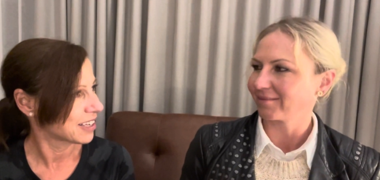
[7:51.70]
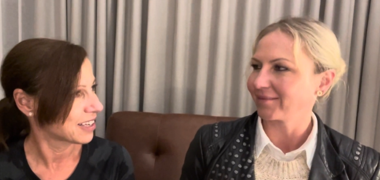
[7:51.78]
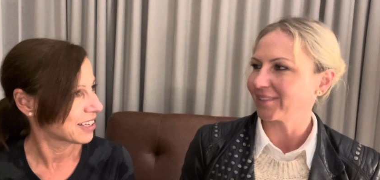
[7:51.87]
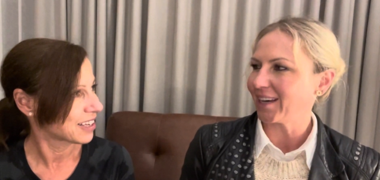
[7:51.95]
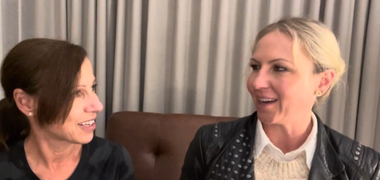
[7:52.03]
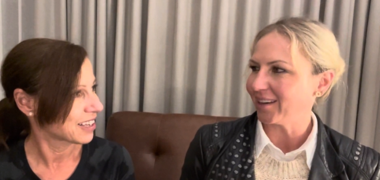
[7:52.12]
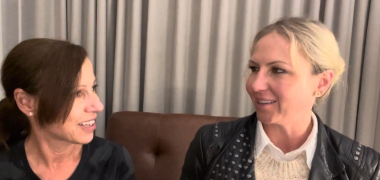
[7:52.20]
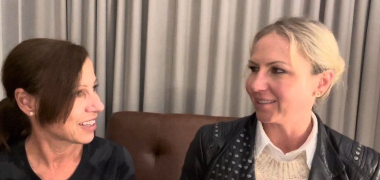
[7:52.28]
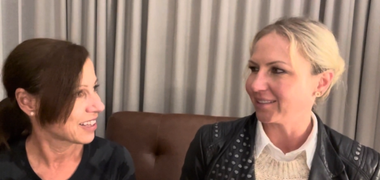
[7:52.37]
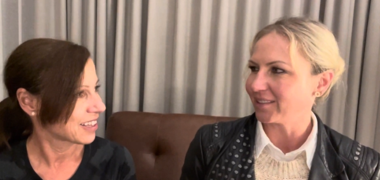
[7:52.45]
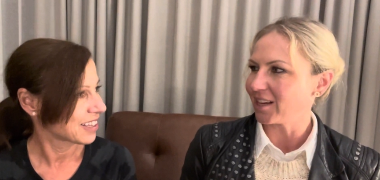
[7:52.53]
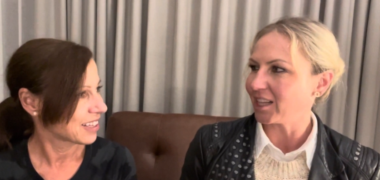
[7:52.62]
Speaker 1: Okay.
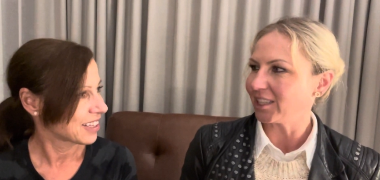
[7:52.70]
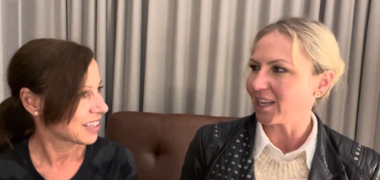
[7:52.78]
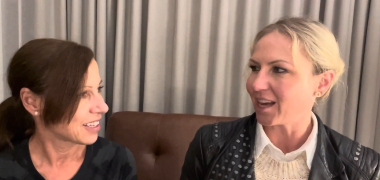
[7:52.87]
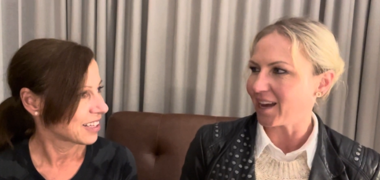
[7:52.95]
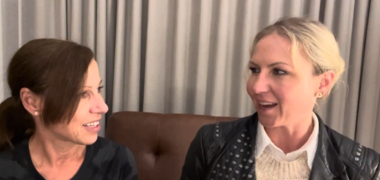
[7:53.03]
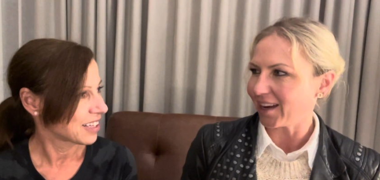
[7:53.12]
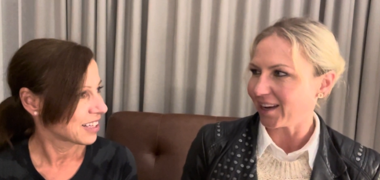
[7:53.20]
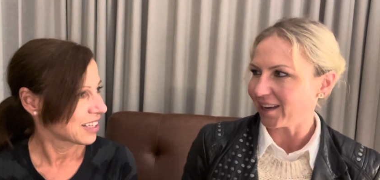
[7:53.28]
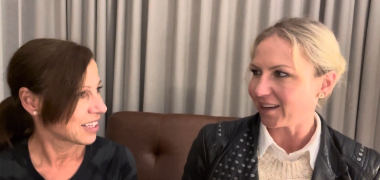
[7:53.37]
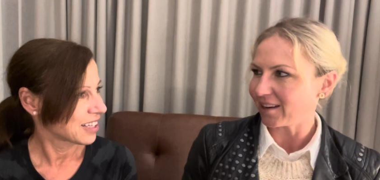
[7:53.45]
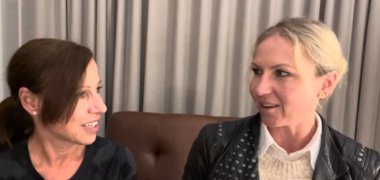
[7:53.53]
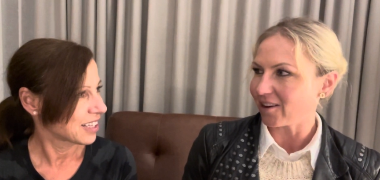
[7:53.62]
Well,
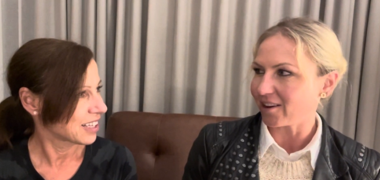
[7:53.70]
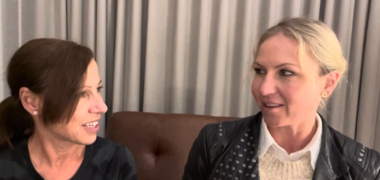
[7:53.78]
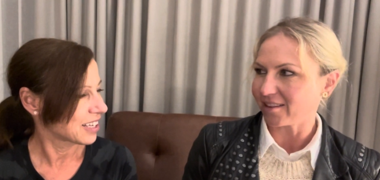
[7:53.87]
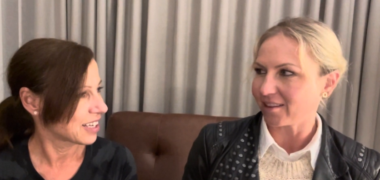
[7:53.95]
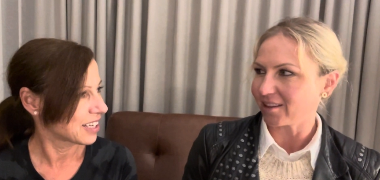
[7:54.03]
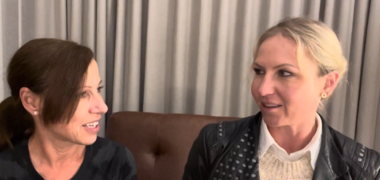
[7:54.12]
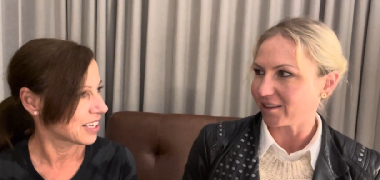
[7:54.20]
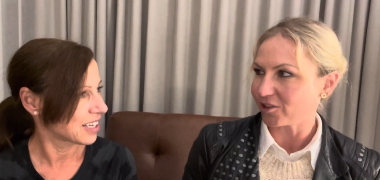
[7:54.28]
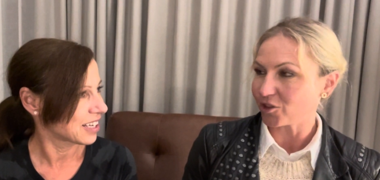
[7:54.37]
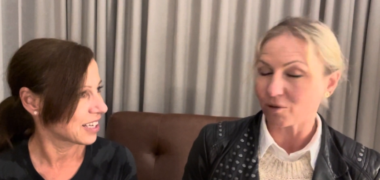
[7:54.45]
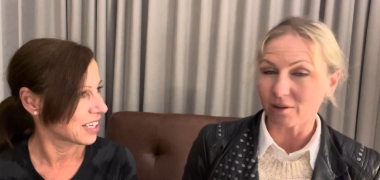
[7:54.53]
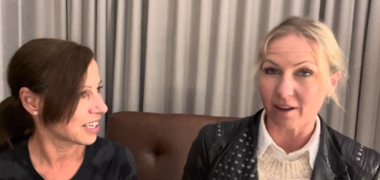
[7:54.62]
I on the
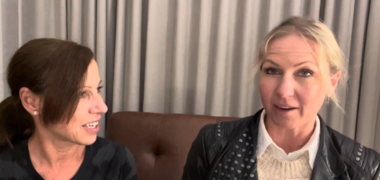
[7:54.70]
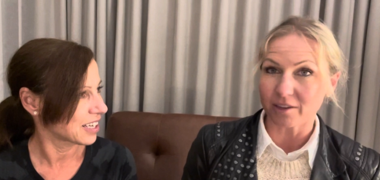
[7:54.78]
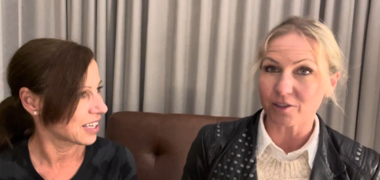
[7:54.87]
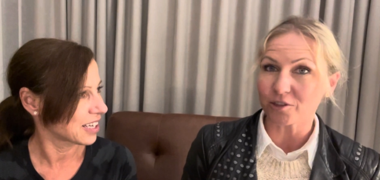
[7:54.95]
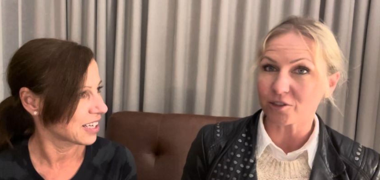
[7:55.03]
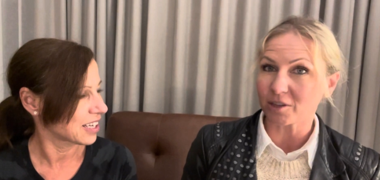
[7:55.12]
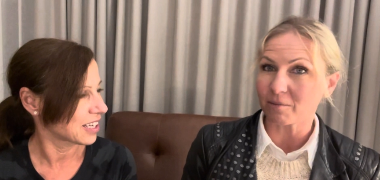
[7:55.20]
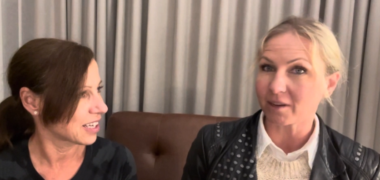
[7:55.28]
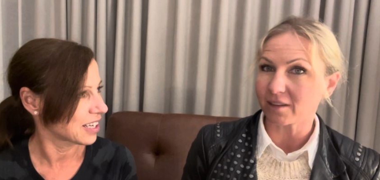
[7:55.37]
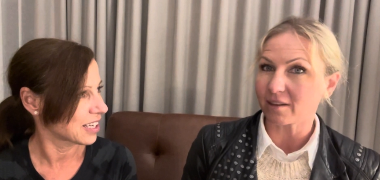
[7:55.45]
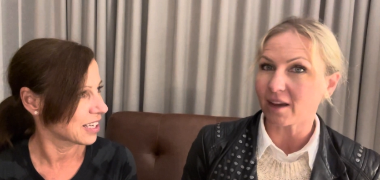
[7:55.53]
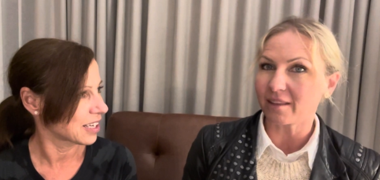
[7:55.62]
shoreline is usually
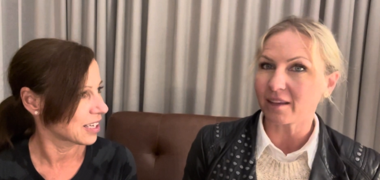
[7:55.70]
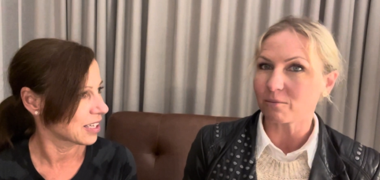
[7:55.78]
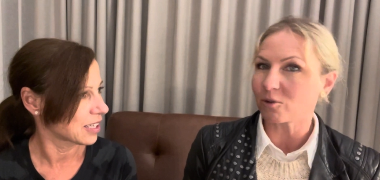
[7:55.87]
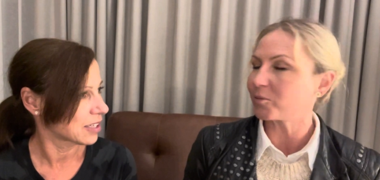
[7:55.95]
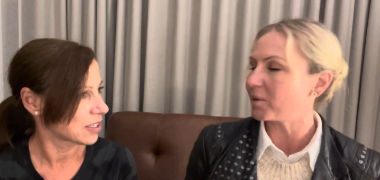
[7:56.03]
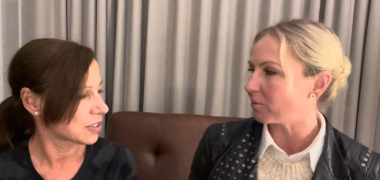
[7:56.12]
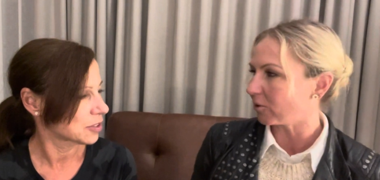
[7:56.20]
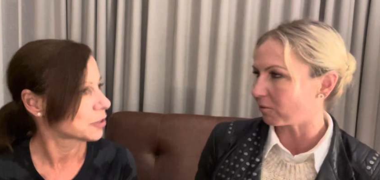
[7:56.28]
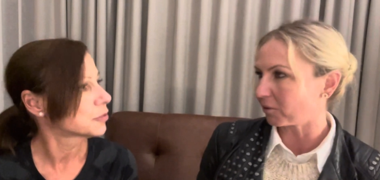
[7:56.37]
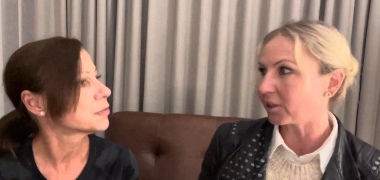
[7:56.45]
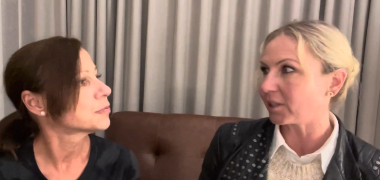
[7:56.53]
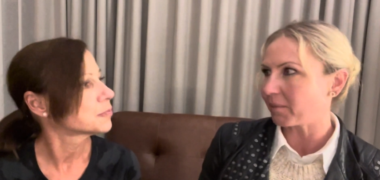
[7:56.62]
when I think most people
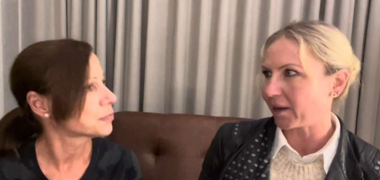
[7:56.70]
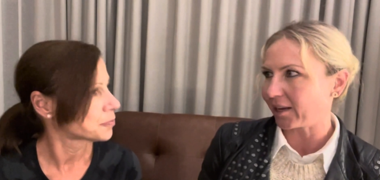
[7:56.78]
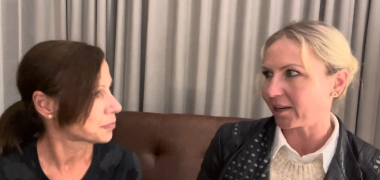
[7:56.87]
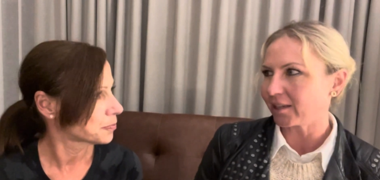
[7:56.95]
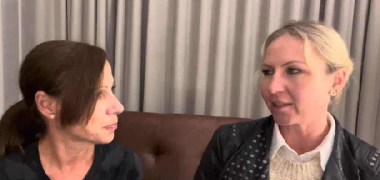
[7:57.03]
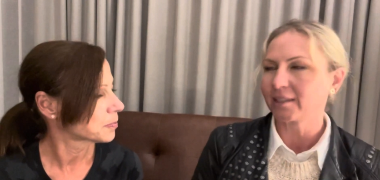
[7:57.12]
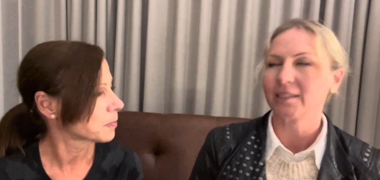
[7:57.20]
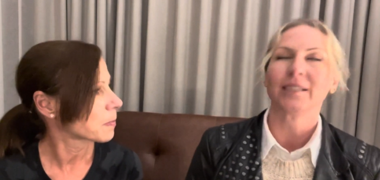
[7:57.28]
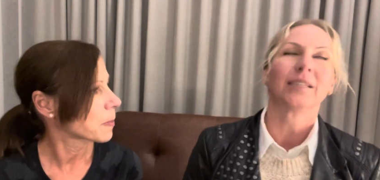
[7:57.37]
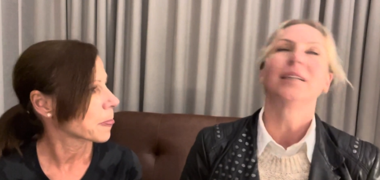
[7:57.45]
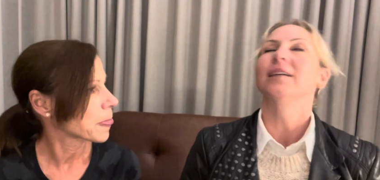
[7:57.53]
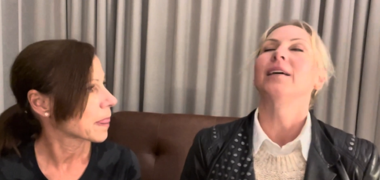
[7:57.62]
really panic.
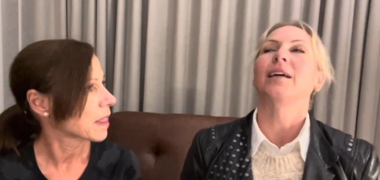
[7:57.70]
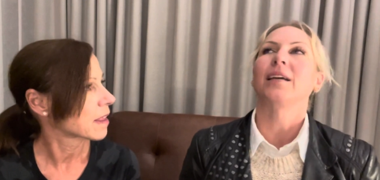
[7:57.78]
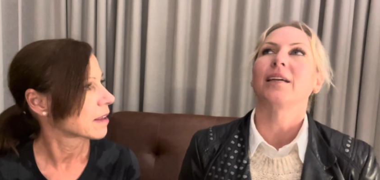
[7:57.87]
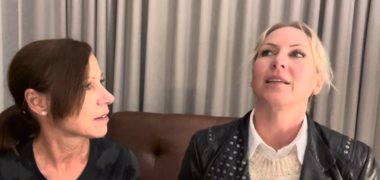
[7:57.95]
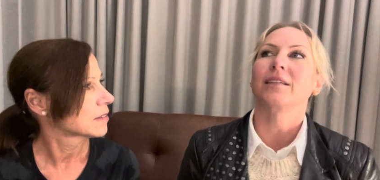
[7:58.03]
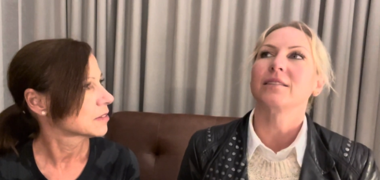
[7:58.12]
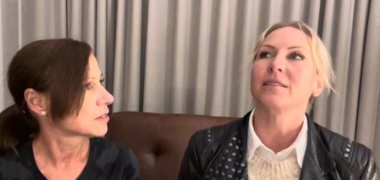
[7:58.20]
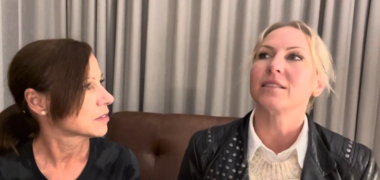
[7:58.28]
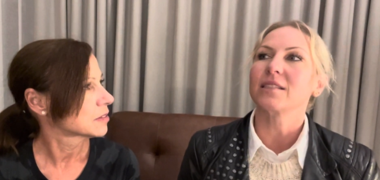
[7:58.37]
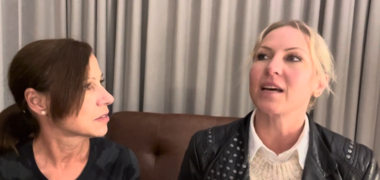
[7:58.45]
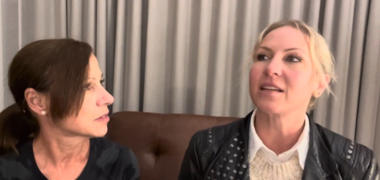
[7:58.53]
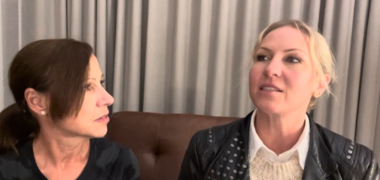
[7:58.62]
And
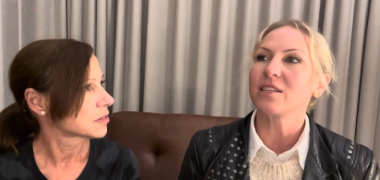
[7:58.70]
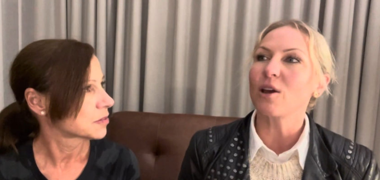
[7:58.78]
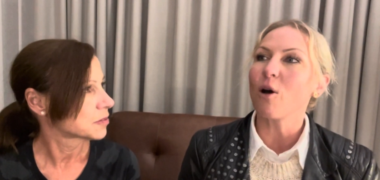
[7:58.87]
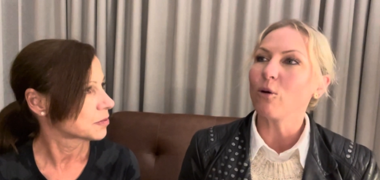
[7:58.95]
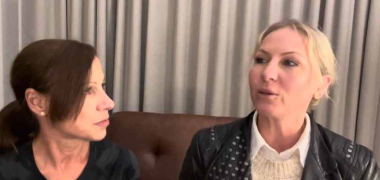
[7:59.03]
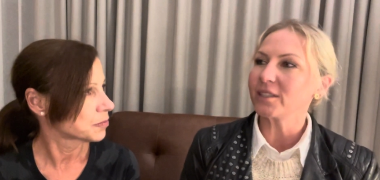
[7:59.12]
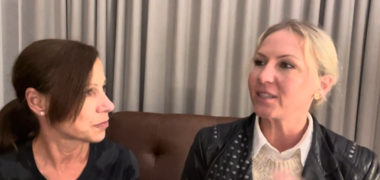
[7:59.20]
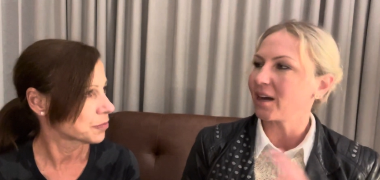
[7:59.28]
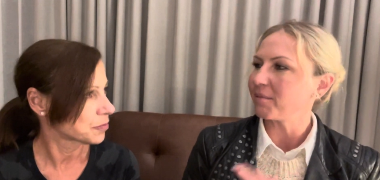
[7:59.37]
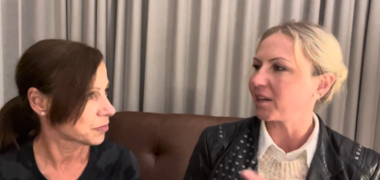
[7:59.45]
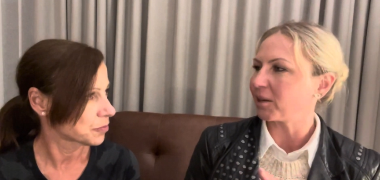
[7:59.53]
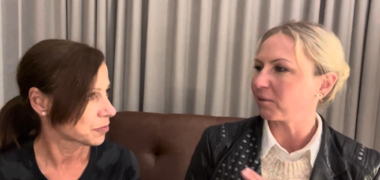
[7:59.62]
that's the only
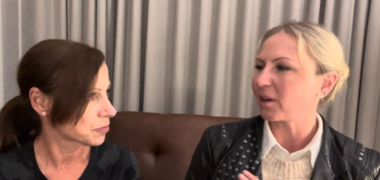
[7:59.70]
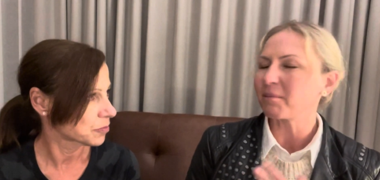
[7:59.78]
time that I, I'm